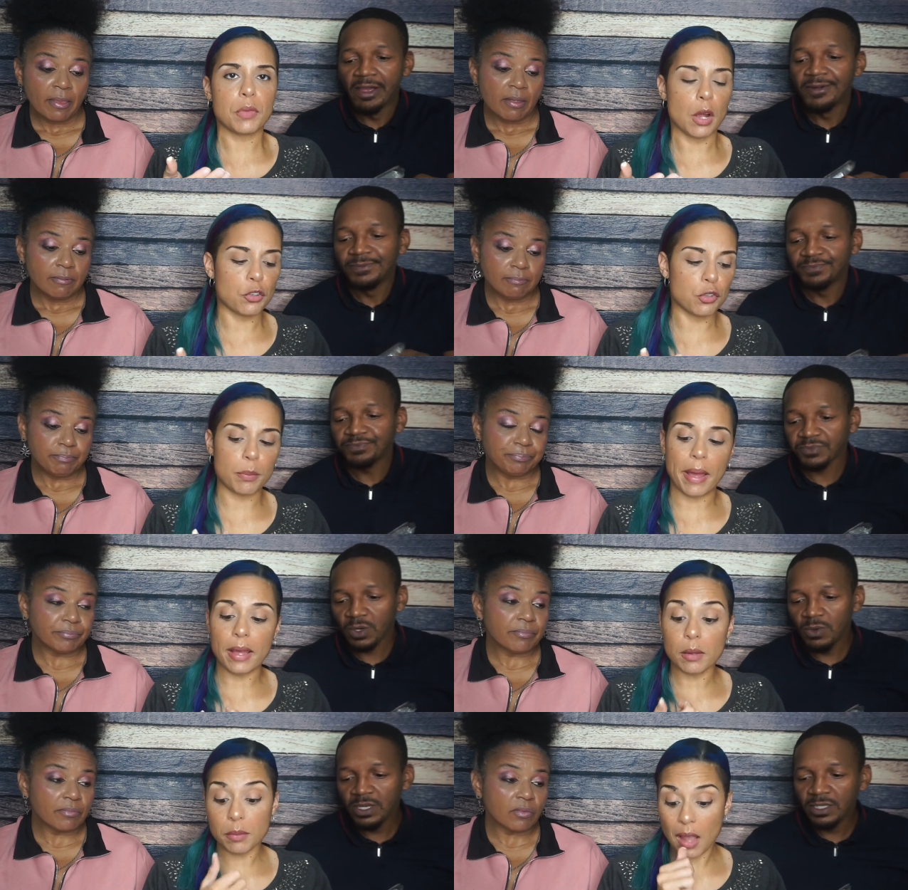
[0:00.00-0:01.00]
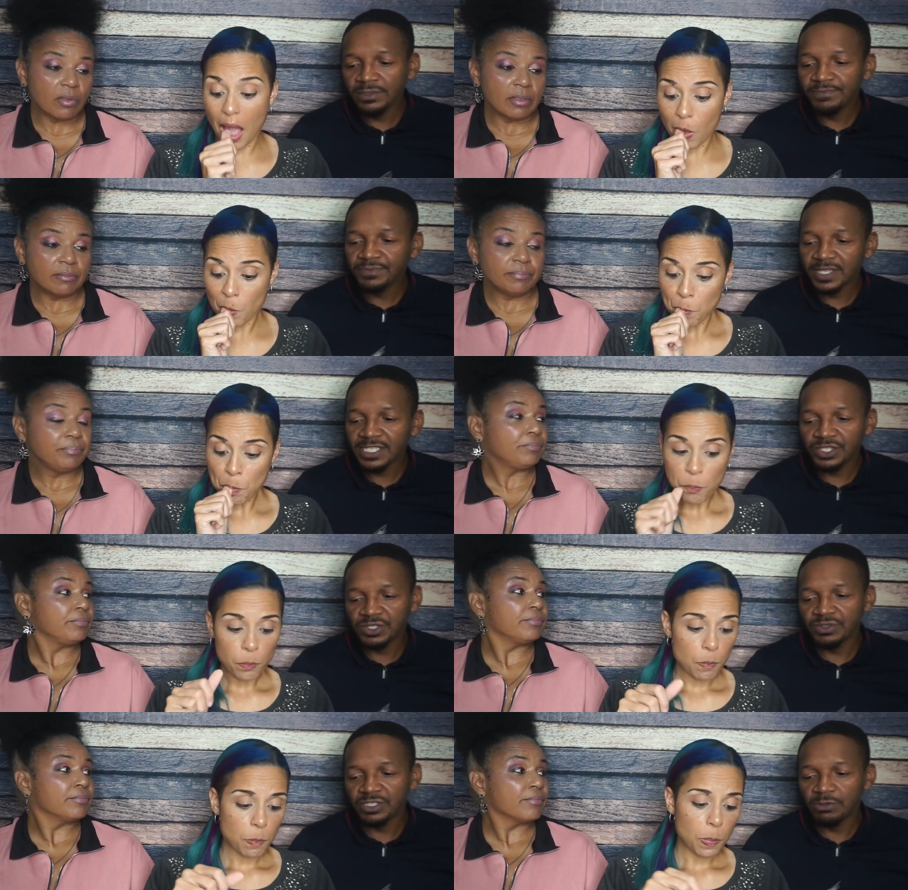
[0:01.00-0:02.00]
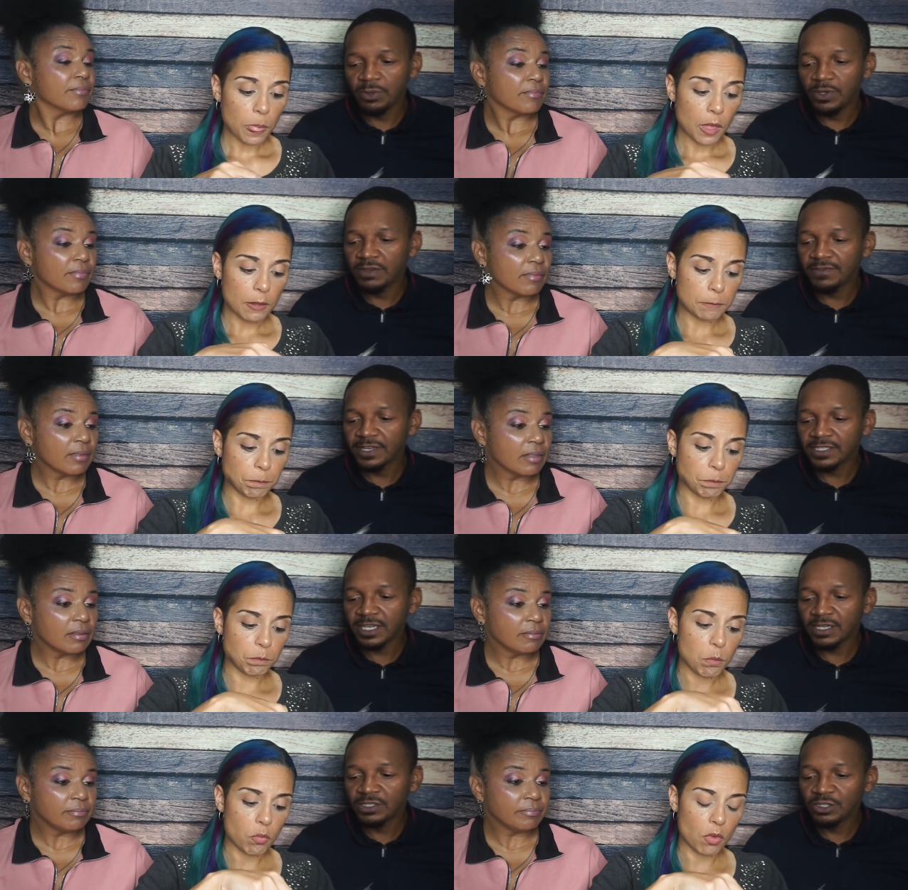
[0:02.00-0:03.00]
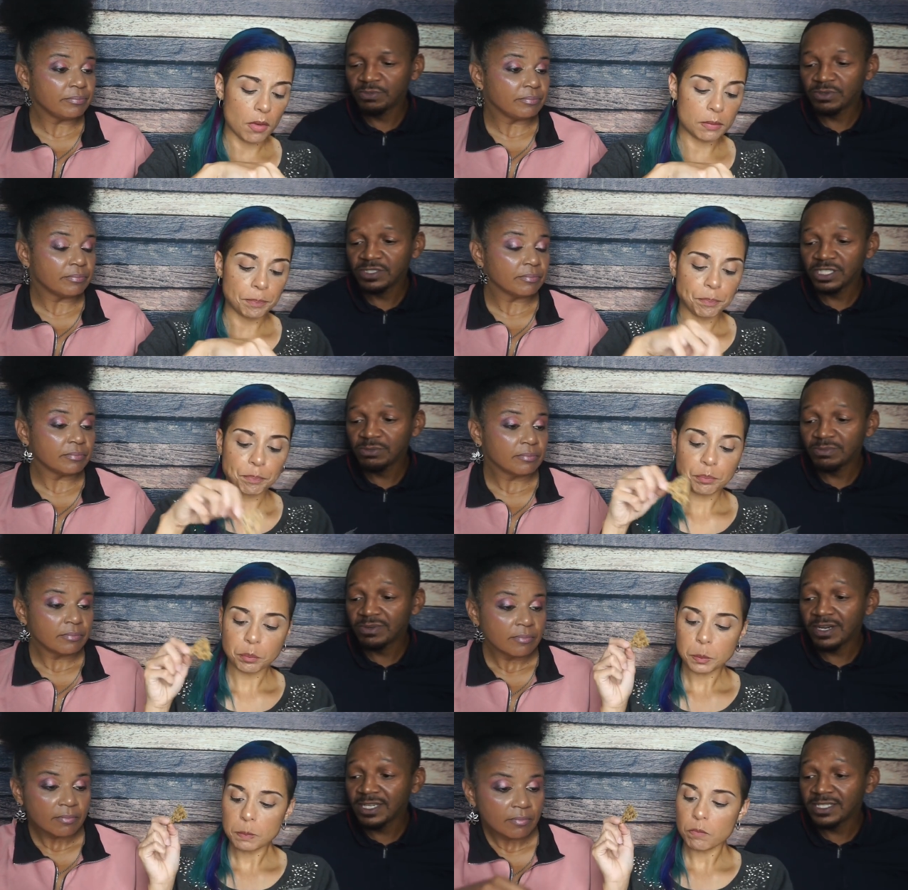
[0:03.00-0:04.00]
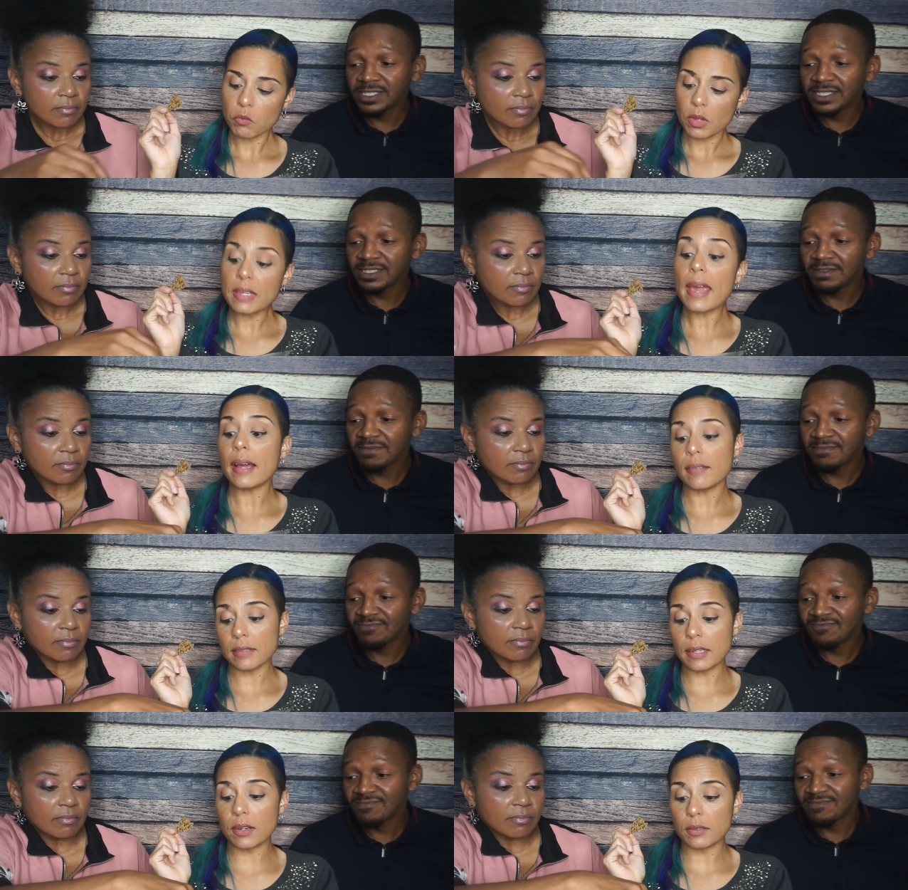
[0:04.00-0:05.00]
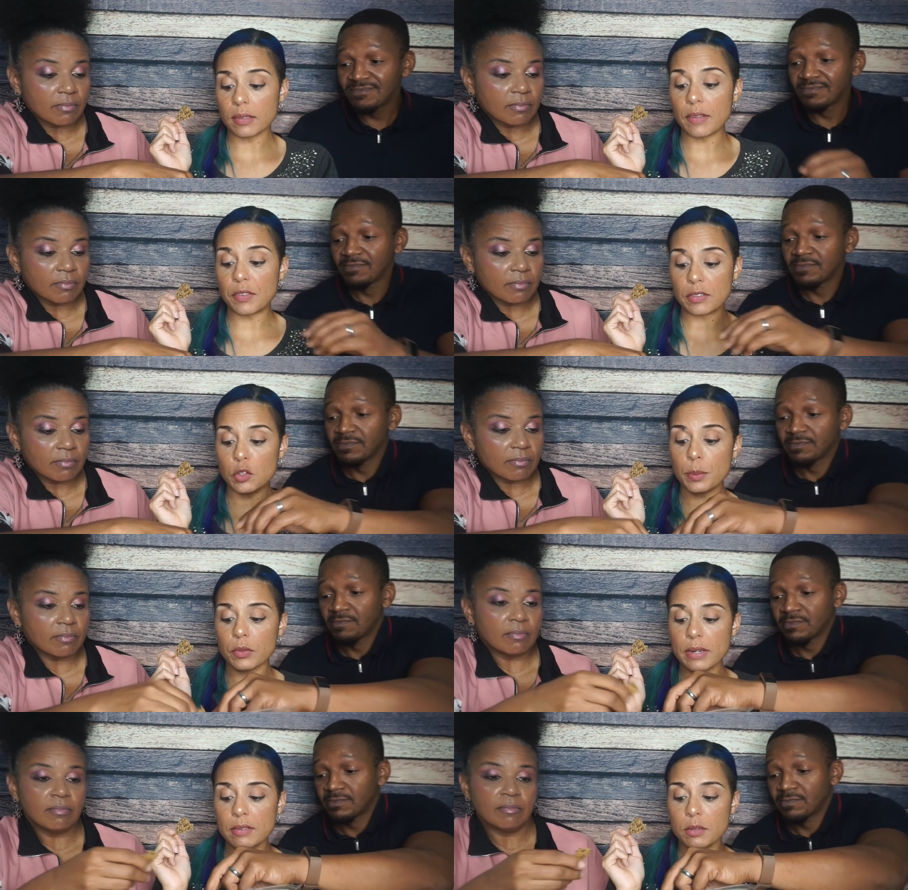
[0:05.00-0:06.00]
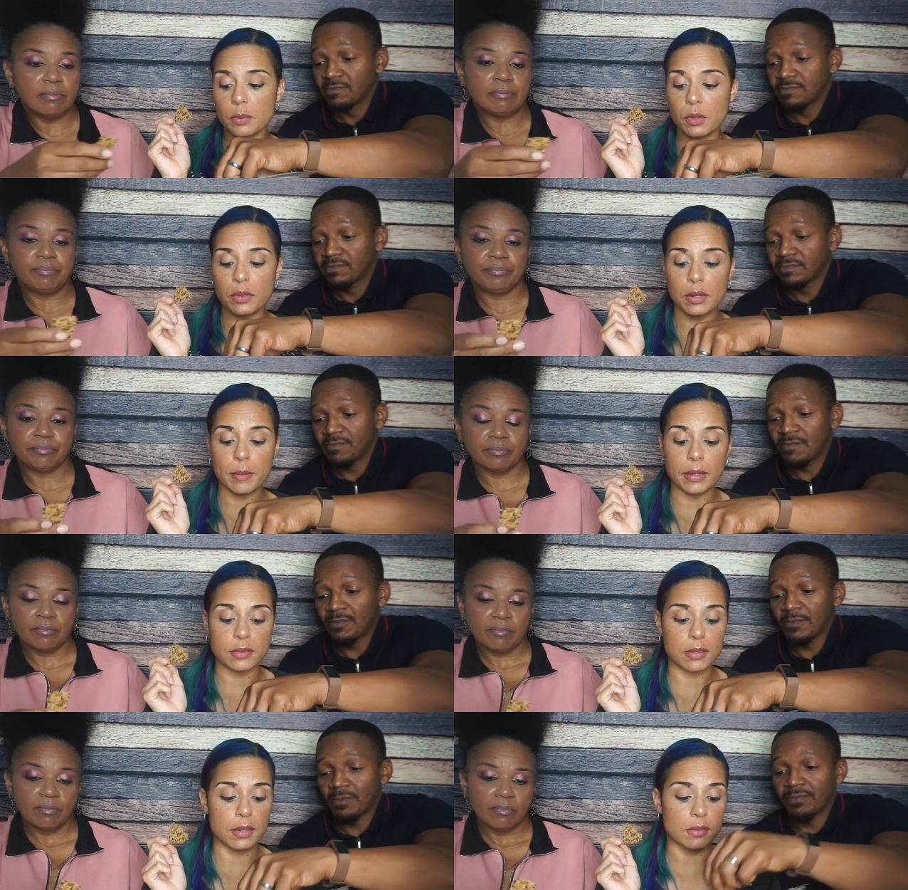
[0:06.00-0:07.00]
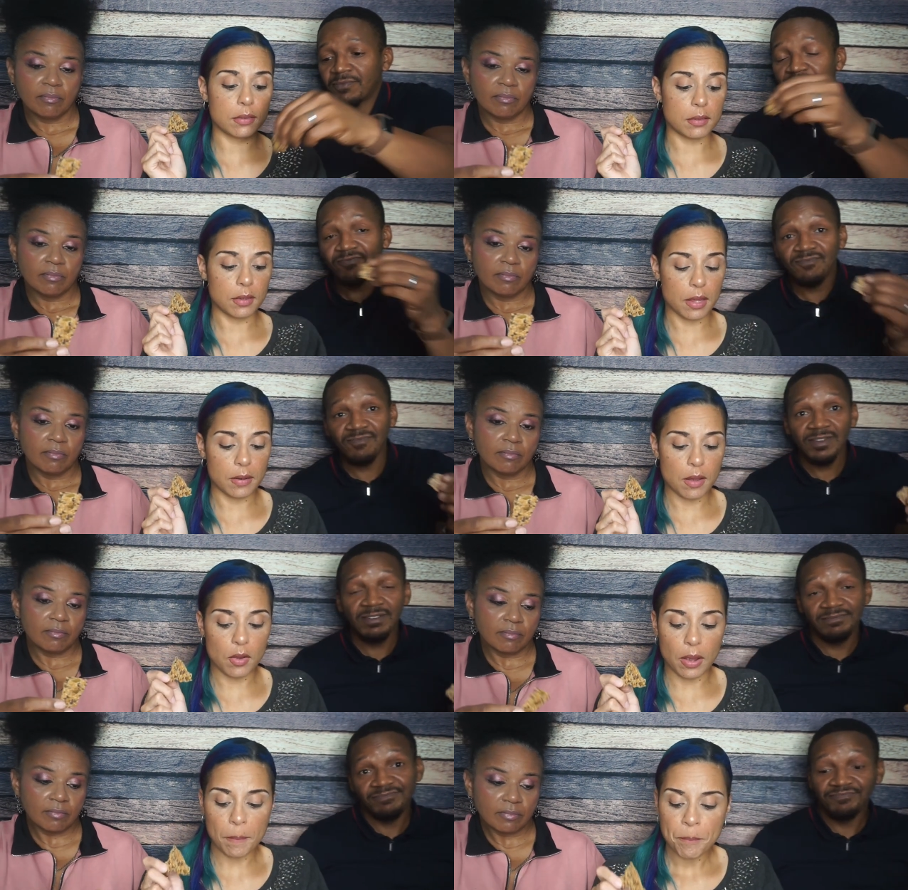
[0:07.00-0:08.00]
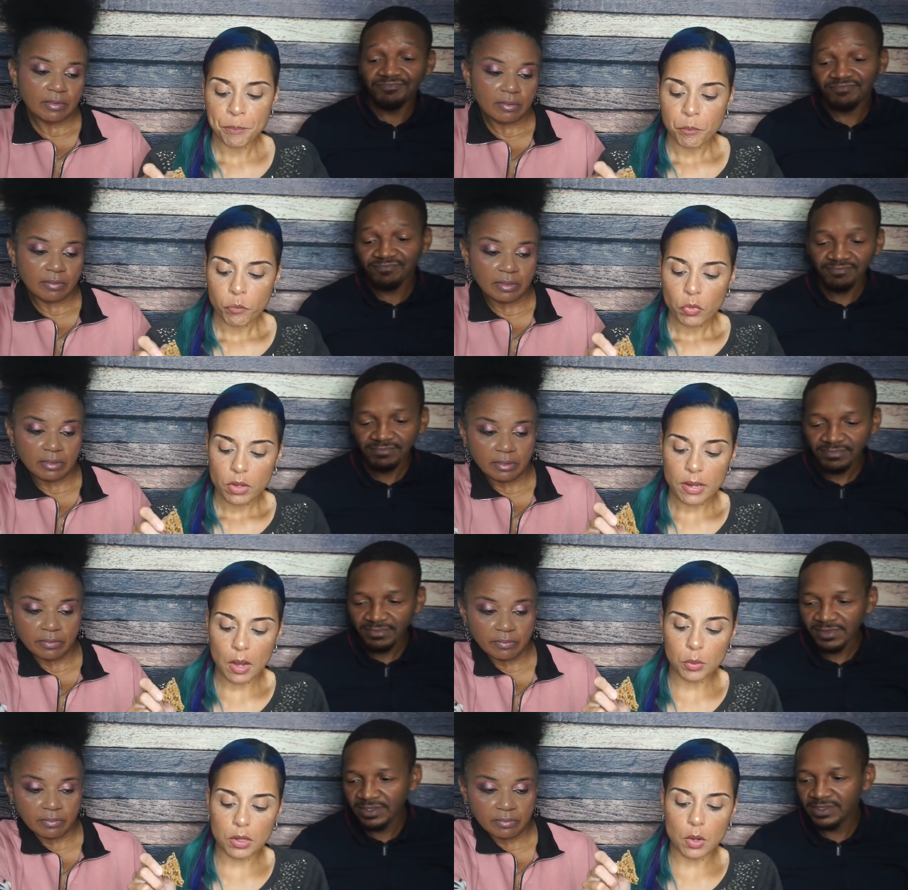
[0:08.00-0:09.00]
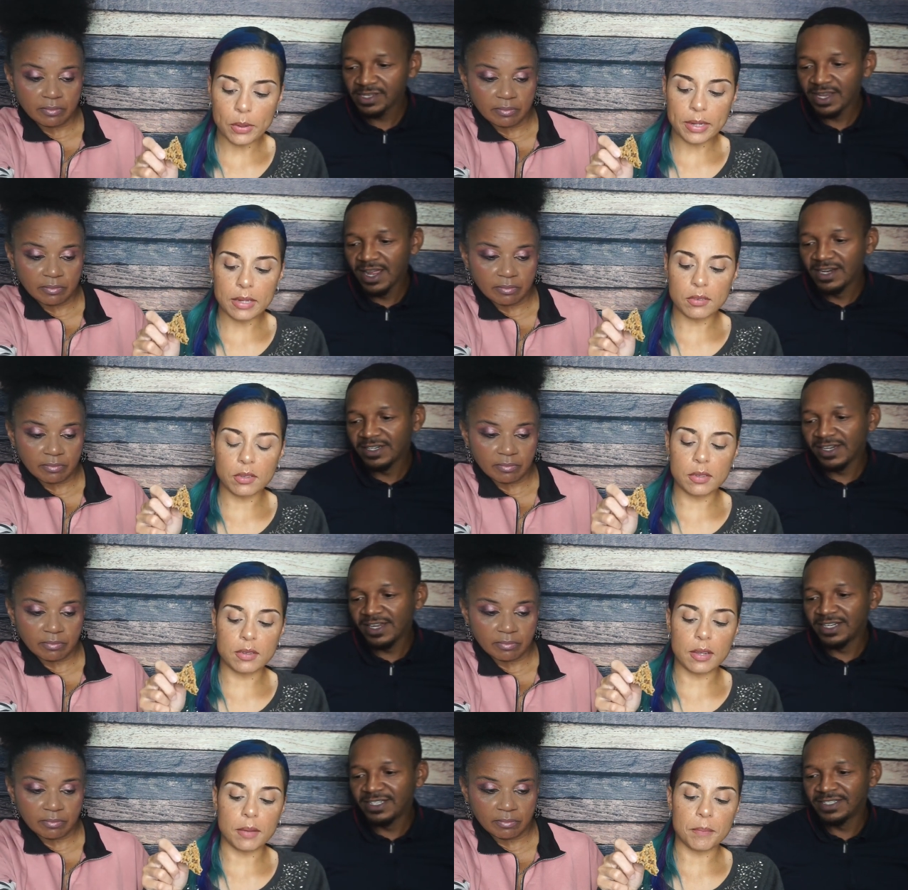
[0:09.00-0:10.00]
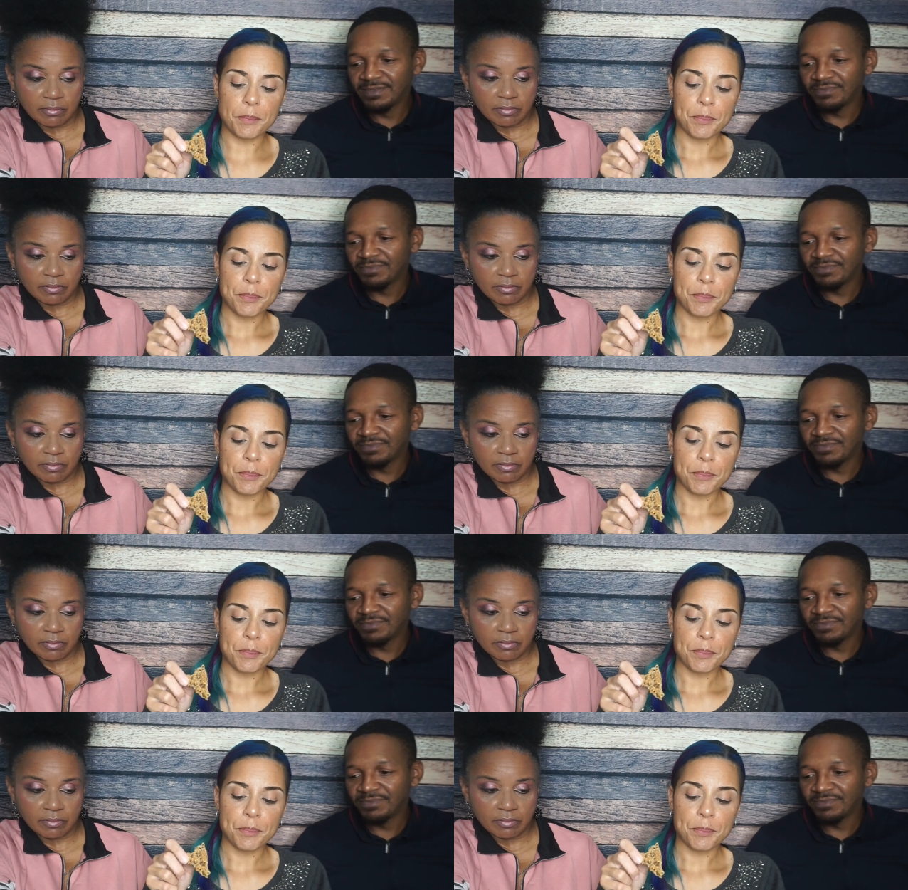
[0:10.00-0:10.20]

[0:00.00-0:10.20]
Speaker 1: larger bag. Well, but...
Speaker 2: that's true too. But what if that's like a super reasonable price?
Speaker 1: Yeah, you know, if it's super reasonable, then it makes sense. Mm-hmm. That okay. All right. Now we're going into the dip. Uh,